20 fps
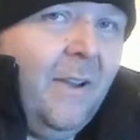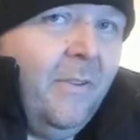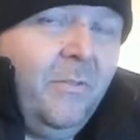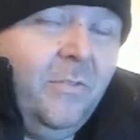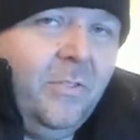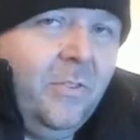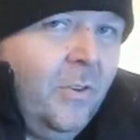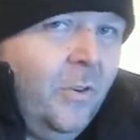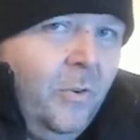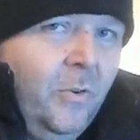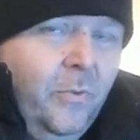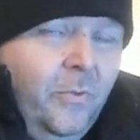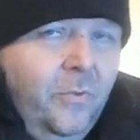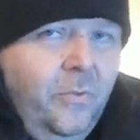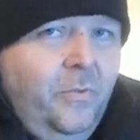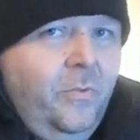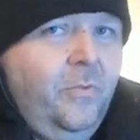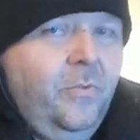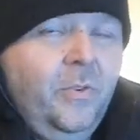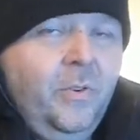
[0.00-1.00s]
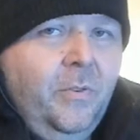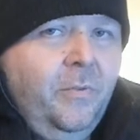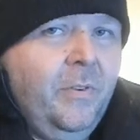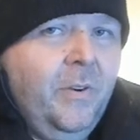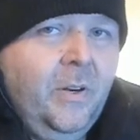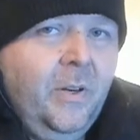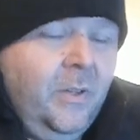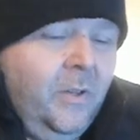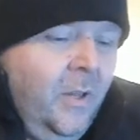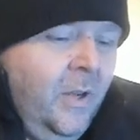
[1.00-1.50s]
so for a
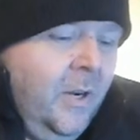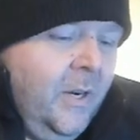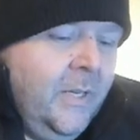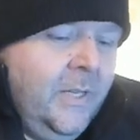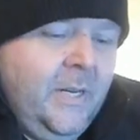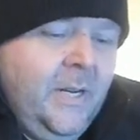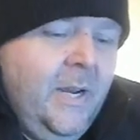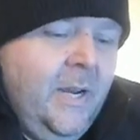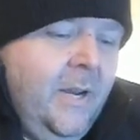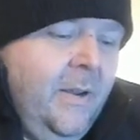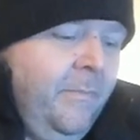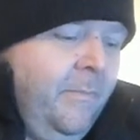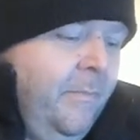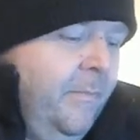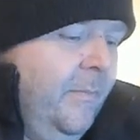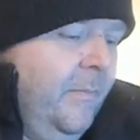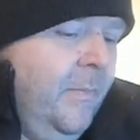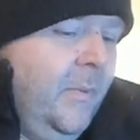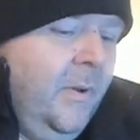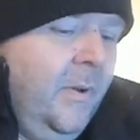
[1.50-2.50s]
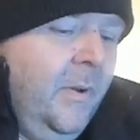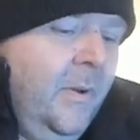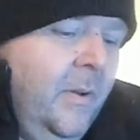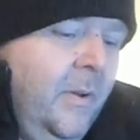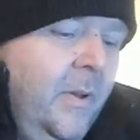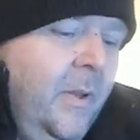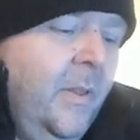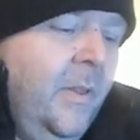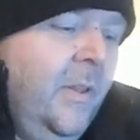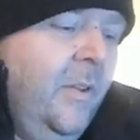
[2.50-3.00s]
very long time uh,
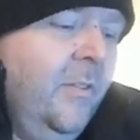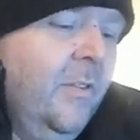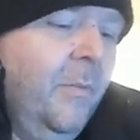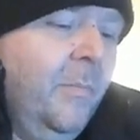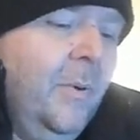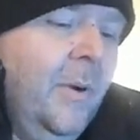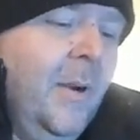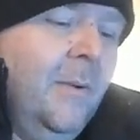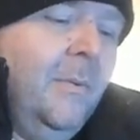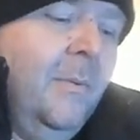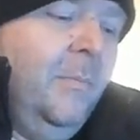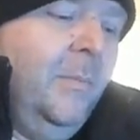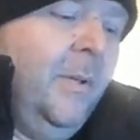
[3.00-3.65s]
and these are probably